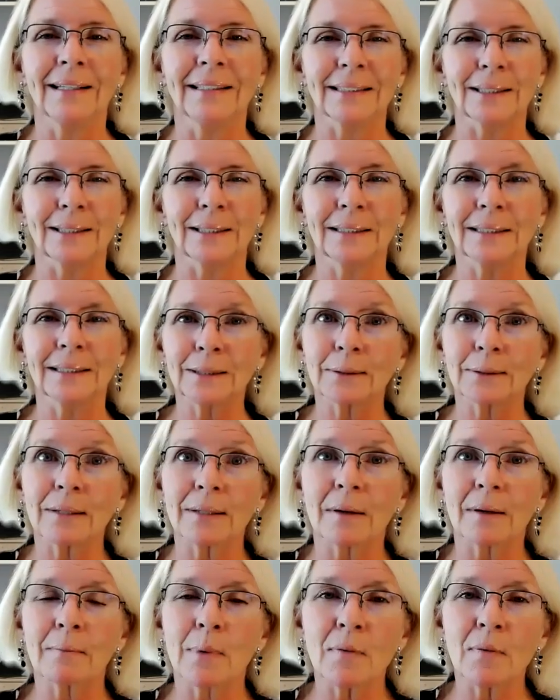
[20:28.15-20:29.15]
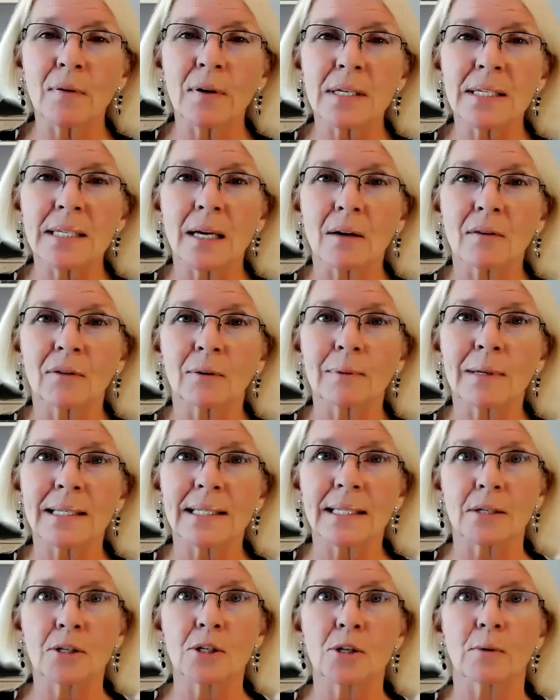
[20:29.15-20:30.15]
So you just want to remove yourself from the
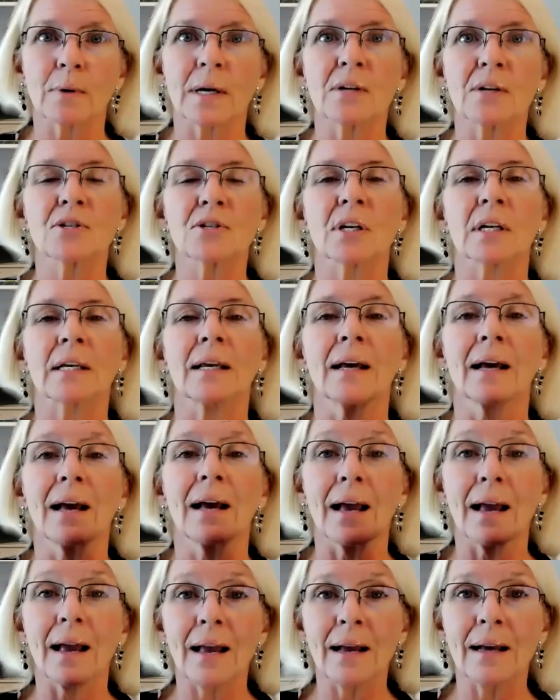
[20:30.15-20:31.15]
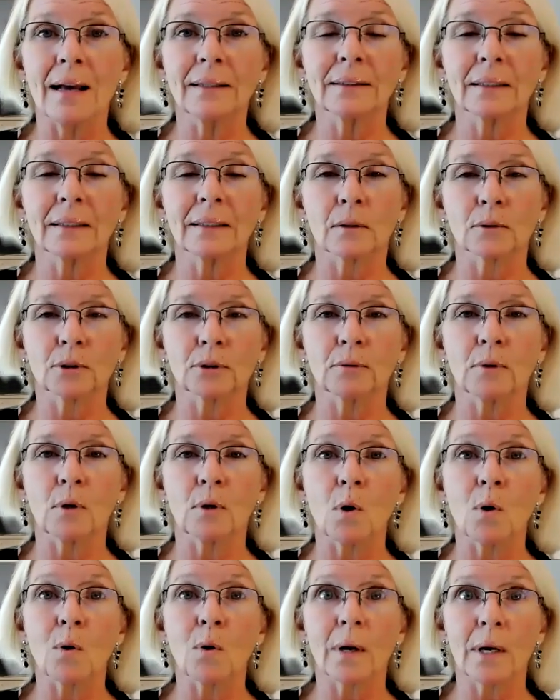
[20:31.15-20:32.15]
situation and
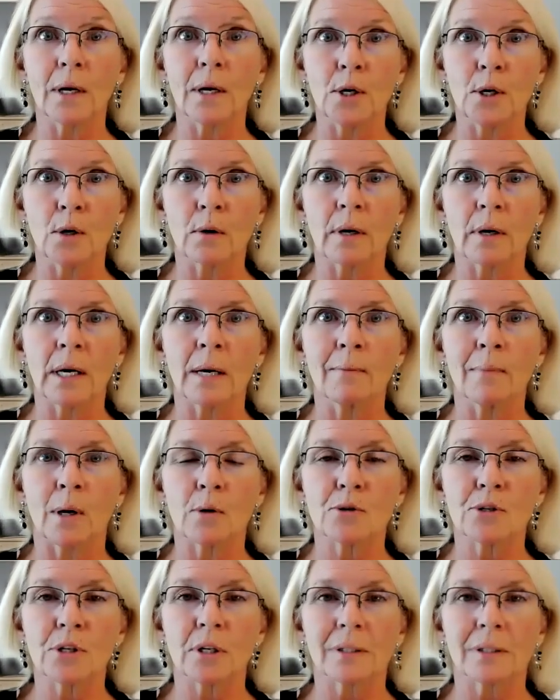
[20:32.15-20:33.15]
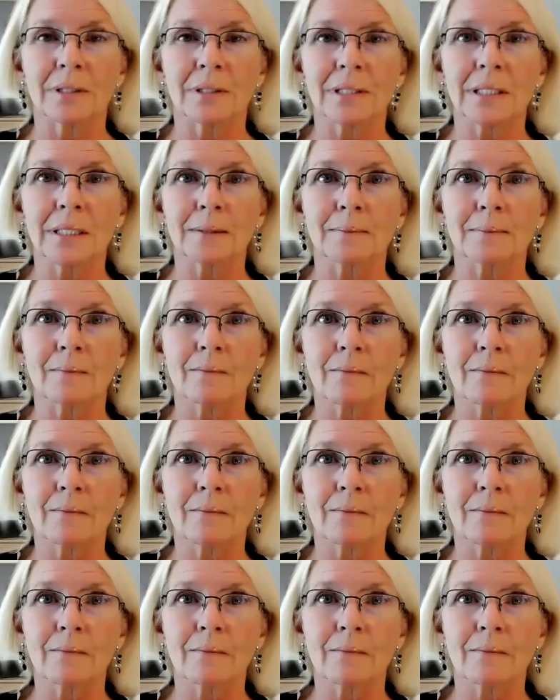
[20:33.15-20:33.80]
control your emotions.